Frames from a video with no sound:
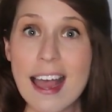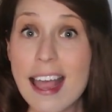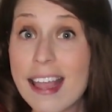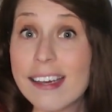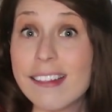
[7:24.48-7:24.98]

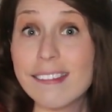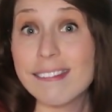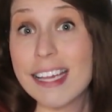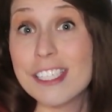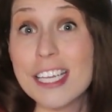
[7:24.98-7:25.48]
and
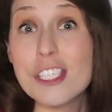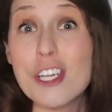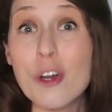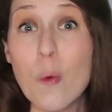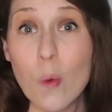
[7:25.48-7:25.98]
that changes
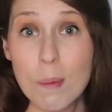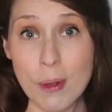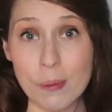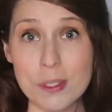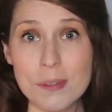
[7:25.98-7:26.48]
our
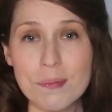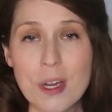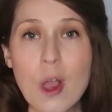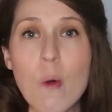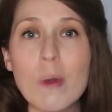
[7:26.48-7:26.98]
hormones.
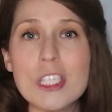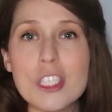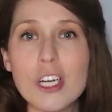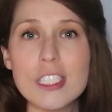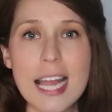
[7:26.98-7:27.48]
What
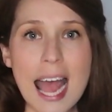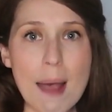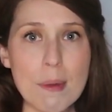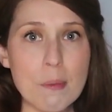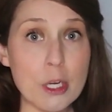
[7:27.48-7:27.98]
starts to
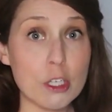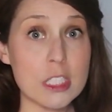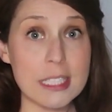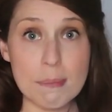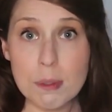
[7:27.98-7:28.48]
happen when you're
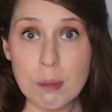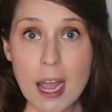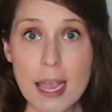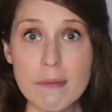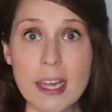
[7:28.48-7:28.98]
sleep
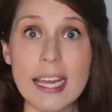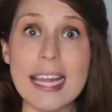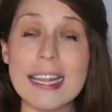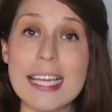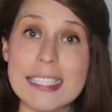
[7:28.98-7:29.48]
deprived and
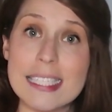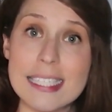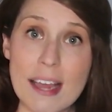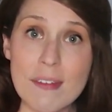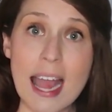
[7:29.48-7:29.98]
get less than
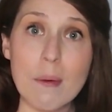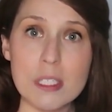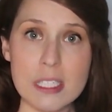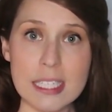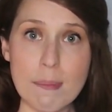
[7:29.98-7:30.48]
7
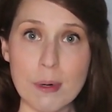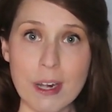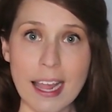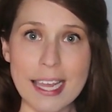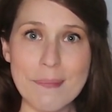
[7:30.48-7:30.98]
hours of sleep per
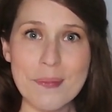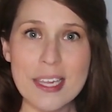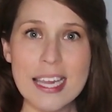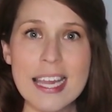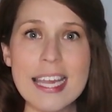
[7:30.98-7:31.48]
night
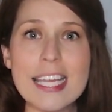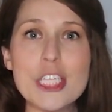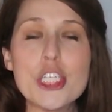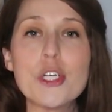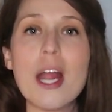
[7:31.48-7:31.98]

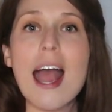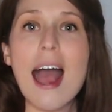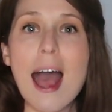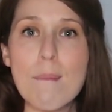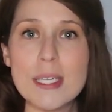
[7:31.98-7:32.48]
is your
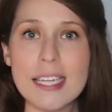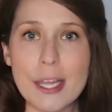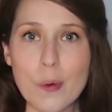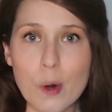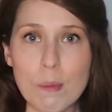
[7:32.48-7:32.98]

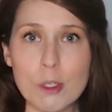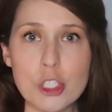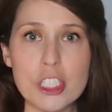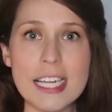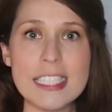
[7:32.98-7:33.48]
appetite hormones,
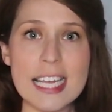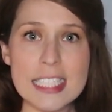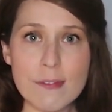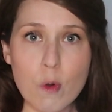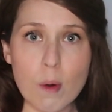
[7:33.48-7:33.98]
your
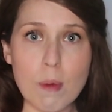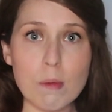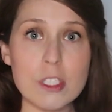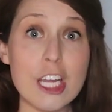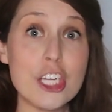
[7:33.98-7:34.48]
digestive
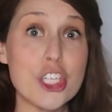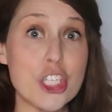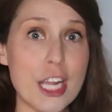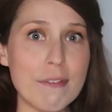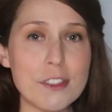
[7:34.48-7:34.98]
hormones
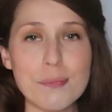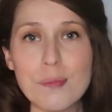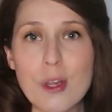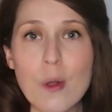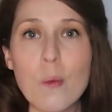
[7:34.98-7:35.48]
shift.
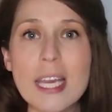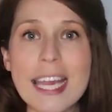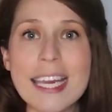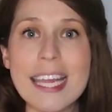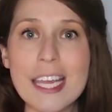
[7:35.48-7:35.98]
We
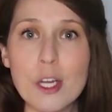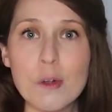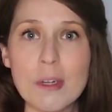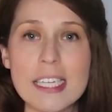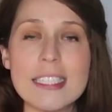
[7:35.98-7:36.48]
get an
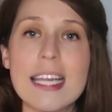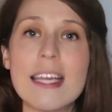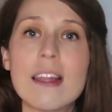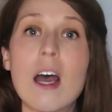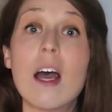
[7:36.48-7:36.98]
increase
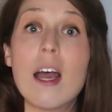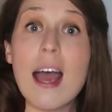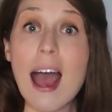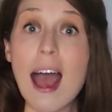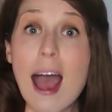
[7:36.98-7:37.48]
in the
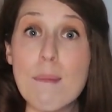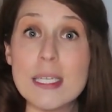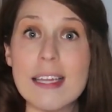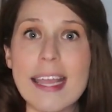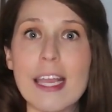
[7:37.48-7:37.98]

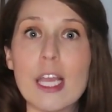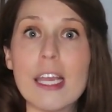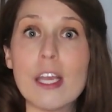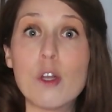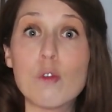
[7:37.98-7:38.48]
appetite
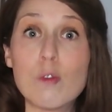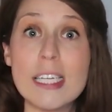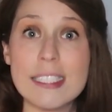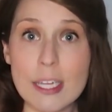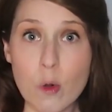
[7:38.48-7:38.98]

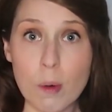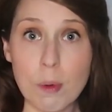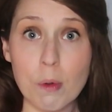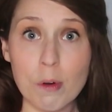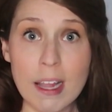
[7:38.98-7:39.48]
increasing
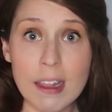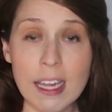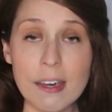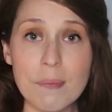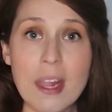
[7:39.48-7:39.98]
hormone
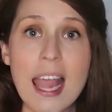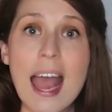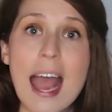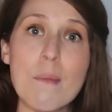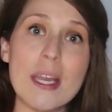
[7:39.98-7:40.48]
ghrelin,
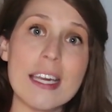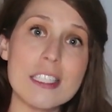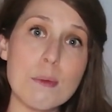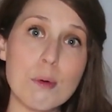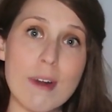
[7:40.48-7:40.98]
and we get a
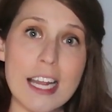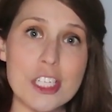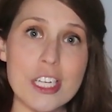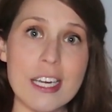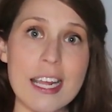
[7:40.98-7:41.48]

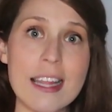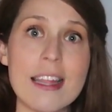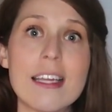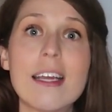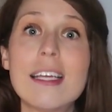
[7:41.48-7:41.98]
suppression in
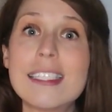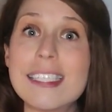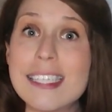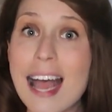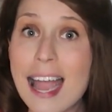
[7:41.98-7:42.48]
the
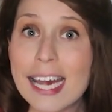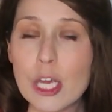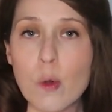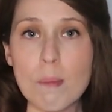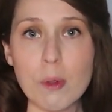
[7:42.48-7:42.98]

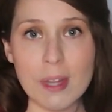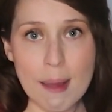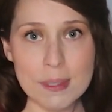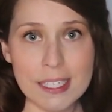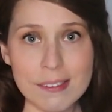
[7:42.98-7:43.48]
satiety hormone
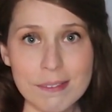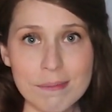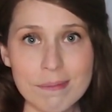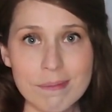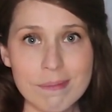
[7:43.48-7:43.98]
leptin.
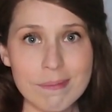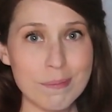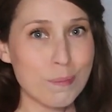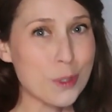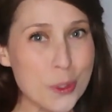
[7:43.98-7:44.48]

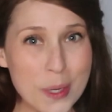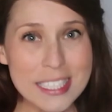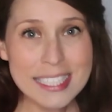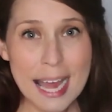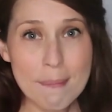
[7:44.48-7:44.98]
So what
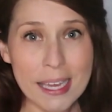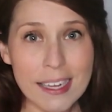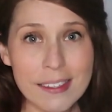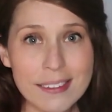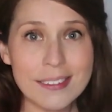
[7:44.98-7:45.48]
does that
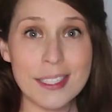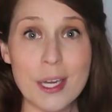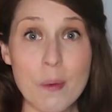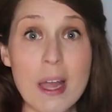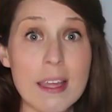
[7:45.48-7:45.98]
mean?
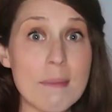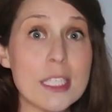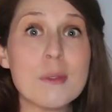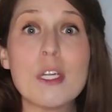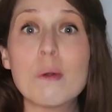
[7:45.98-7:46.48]
Well, it
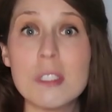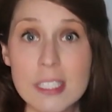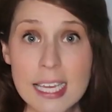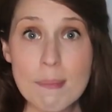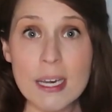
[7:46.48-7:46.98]
means when you don't
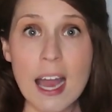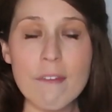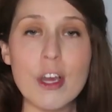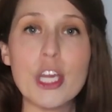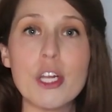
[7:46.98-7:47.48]
sleep
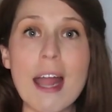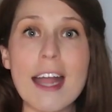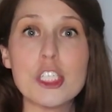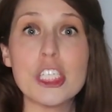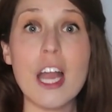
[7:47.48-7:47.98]
enough, you're
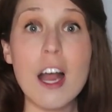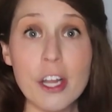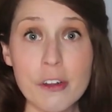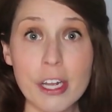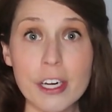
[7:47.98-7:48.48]
actually
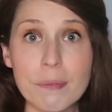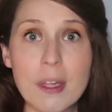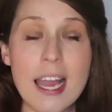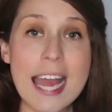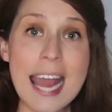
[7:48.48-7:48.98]
hungrier,
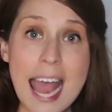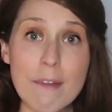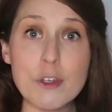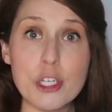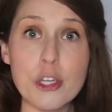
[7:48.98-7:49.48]
and
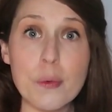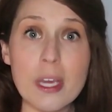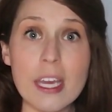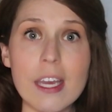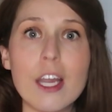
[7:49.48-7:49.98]
after you
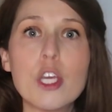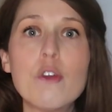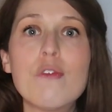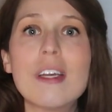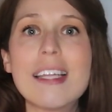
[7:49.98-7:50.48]
eat,
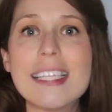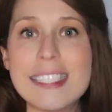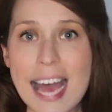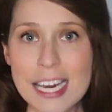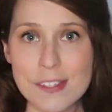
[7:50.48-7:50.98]
you feel less
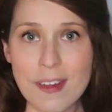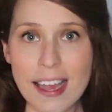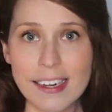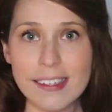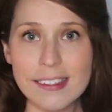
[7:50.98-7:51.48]

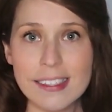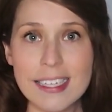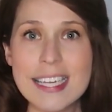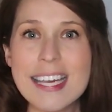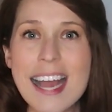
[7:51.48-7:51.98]
satisfied.
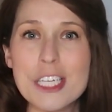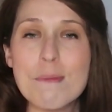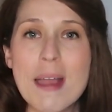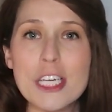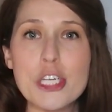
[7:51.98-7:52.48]
Not to
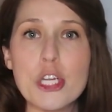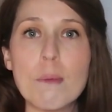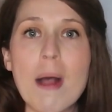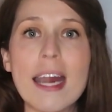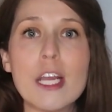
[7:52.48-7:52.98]
mention your
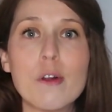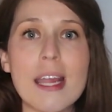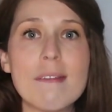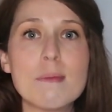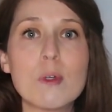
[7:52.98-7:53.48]
body
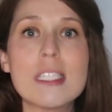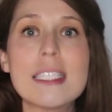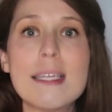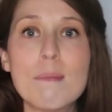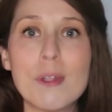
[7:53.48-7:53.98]
craves more
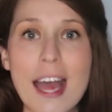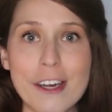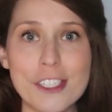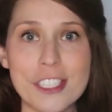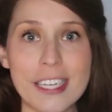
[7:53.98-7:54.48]
simple
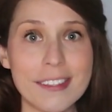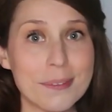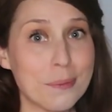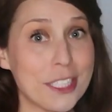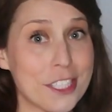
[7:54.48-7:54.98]
energy,
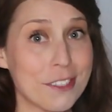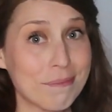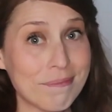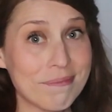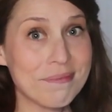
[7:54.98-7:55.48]
which,
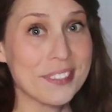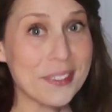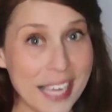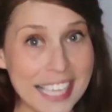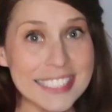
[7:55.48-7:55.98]

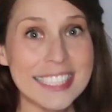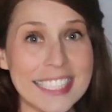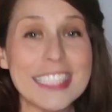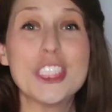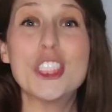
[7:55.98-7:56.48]
you guessed
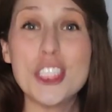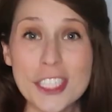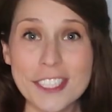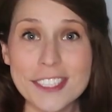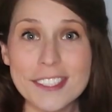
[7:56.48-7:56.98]
it, is
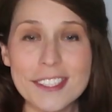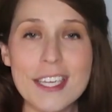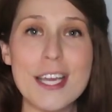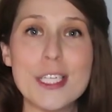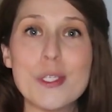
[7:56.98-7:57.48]
sugars.
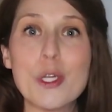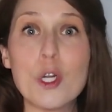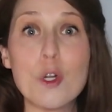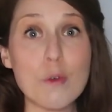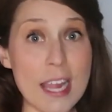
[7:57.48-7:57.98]
So
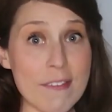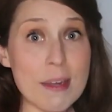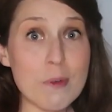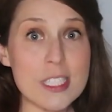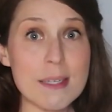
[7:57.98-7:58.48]
you're
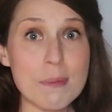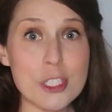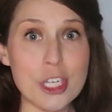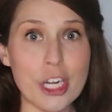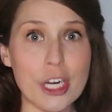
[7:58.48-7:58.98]
craving more simple
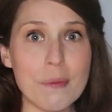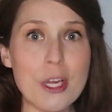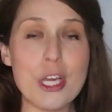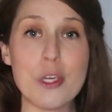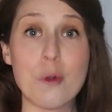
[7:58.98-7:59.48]
sugar,
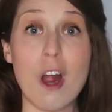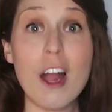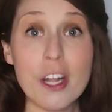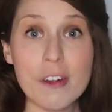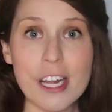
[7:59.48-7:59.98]
you're
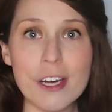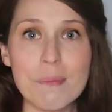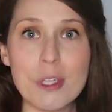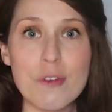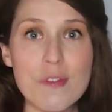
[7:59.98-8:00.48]
hungrier, you